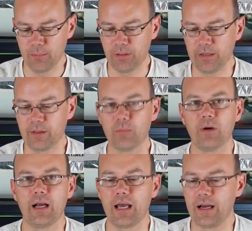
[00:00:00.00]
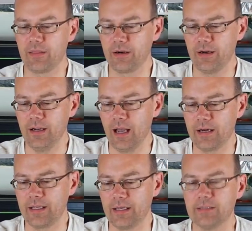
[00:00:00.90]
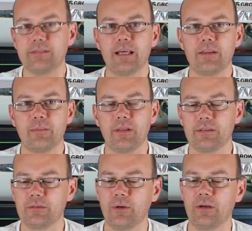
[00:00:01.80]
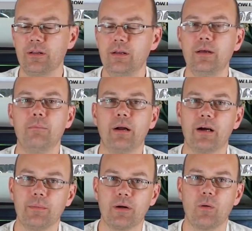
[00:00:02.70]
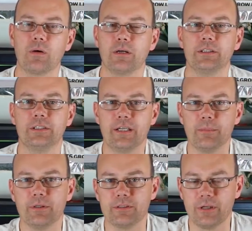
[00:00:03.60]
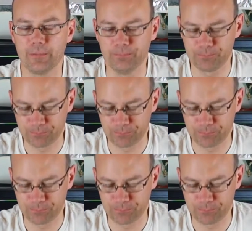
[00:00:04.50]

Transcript: pluck them right out of there, and again, set them on the soil, bury them a 1/4 inch deep or so.